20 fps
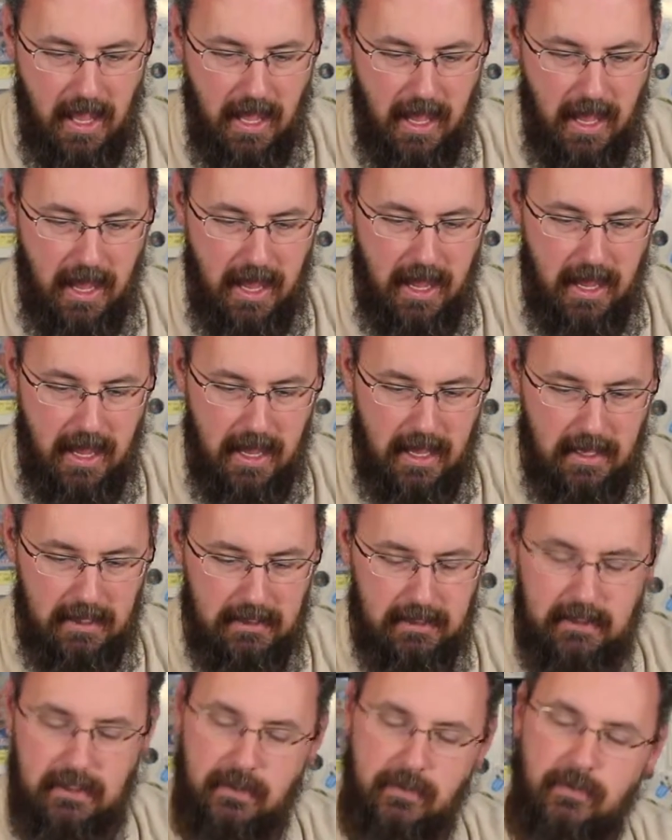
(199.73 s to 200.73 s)

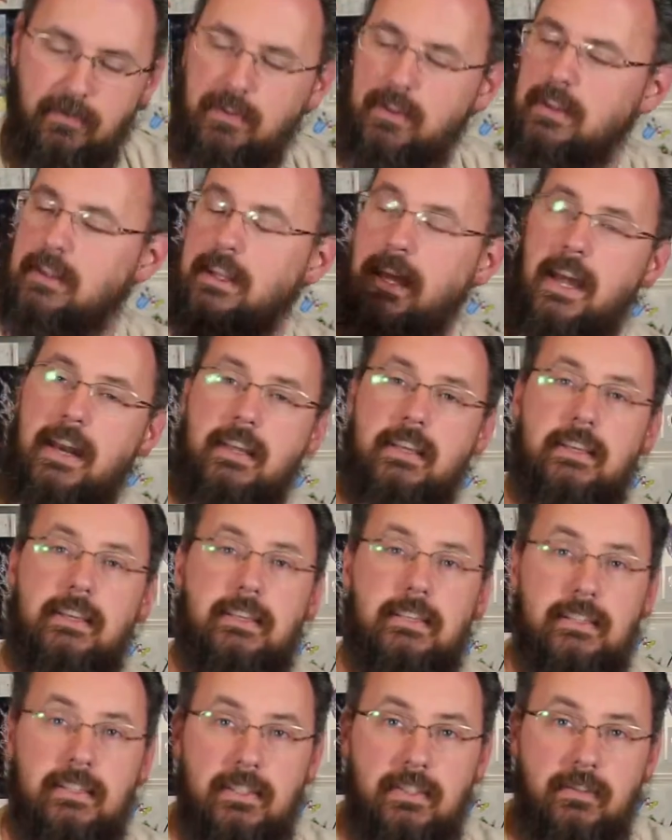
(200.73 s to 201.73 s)
And that
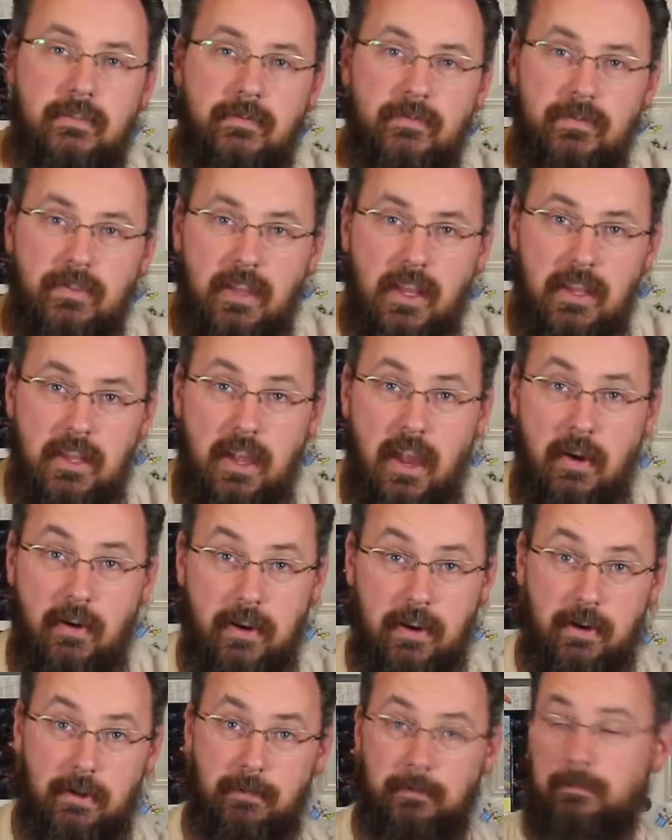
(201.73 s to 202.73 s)
is
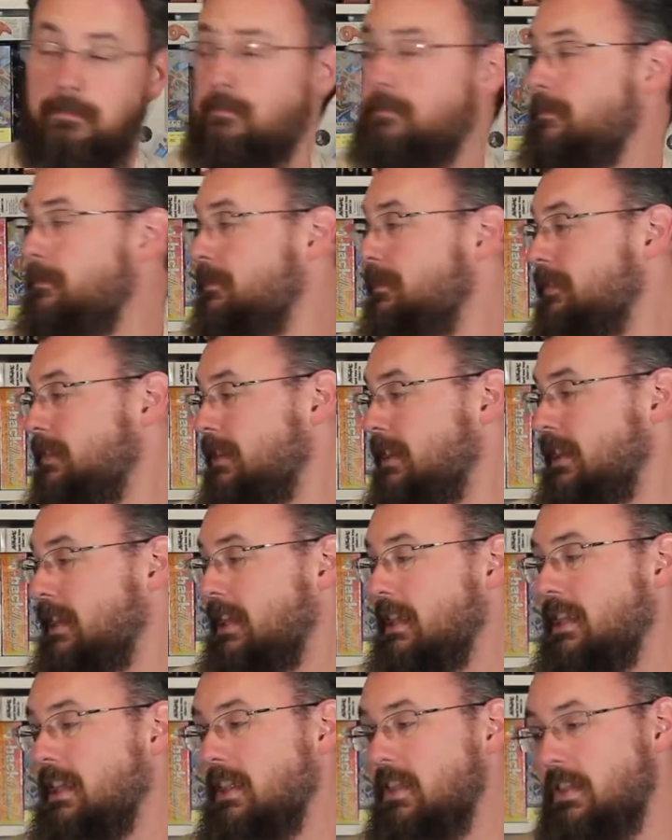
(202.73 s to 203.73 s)
Carrier.
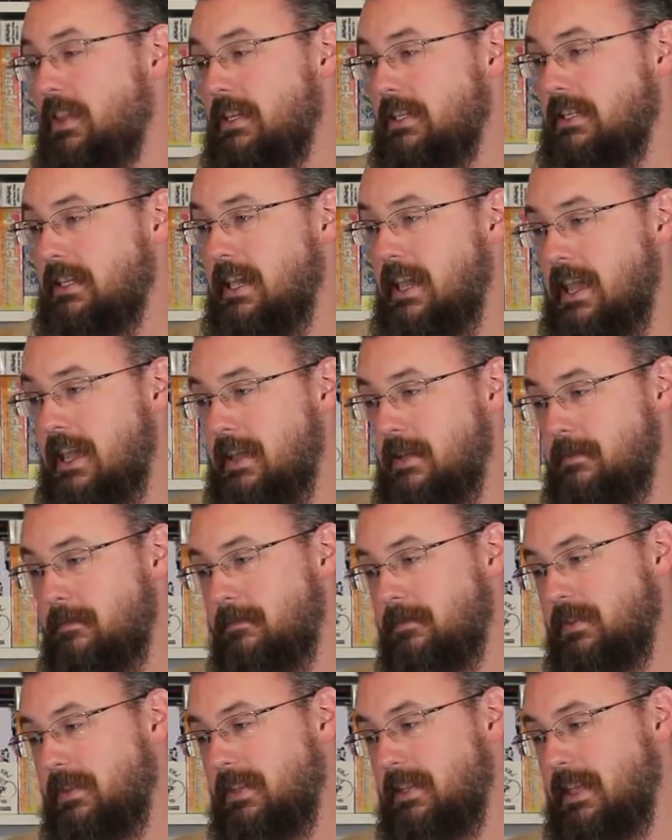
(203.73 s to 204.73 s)
This game,
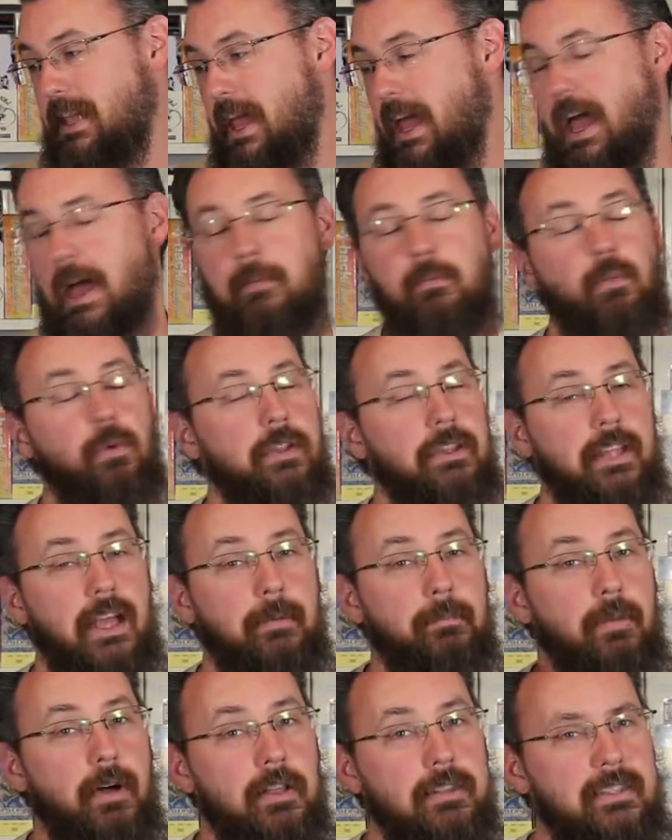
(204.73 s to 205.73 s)
I
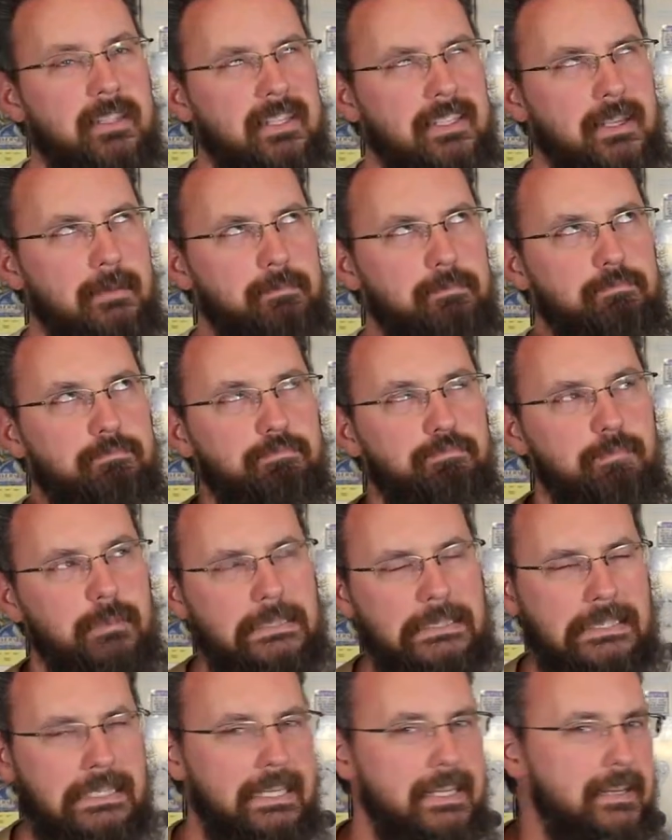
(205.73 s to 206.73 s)
bought this, I
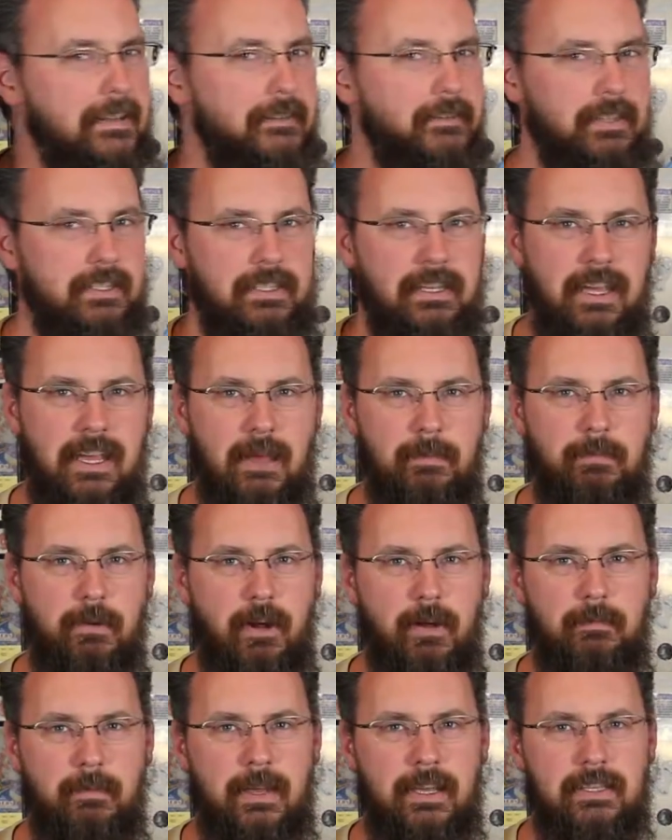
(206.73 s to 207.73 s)
believe the day I
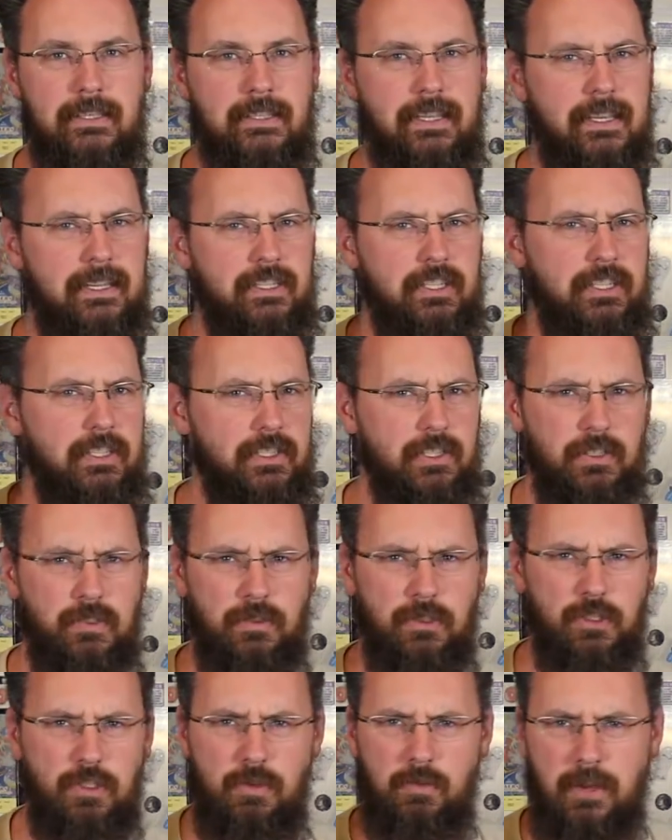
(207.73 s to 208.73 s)
bought my Sega Genesis or
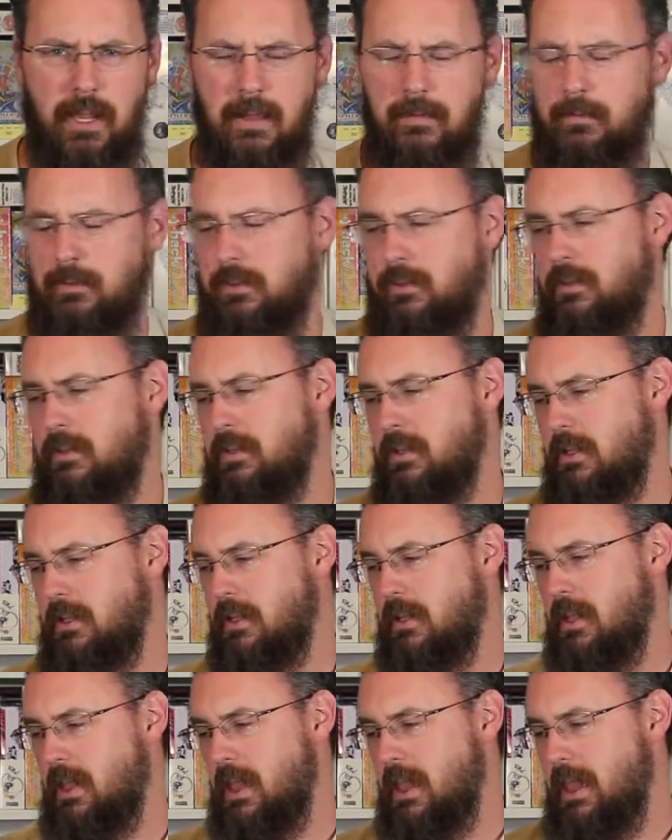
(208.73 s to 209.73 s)
soon after.
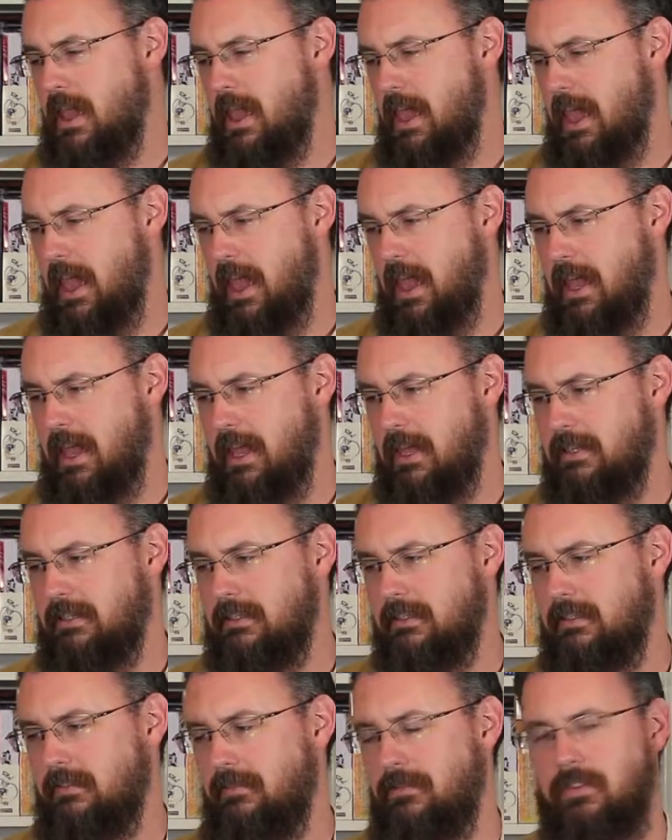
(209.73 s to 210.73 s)

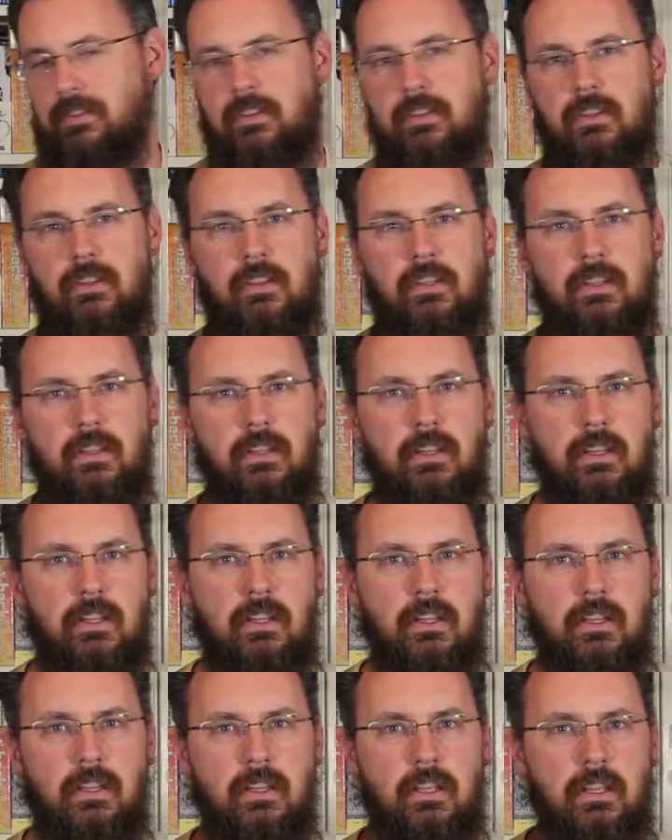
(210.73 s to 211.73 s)
And
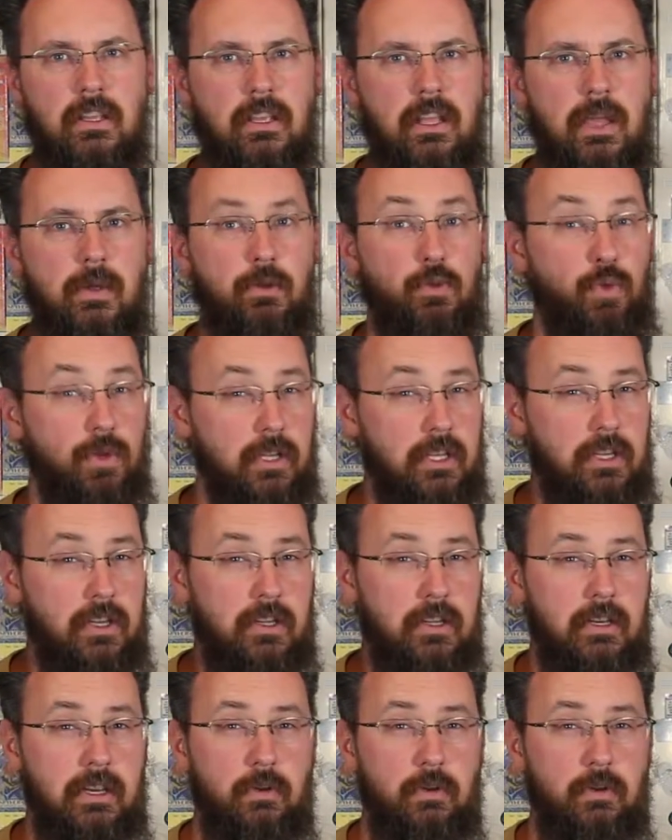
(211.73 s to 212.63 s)
it was really good.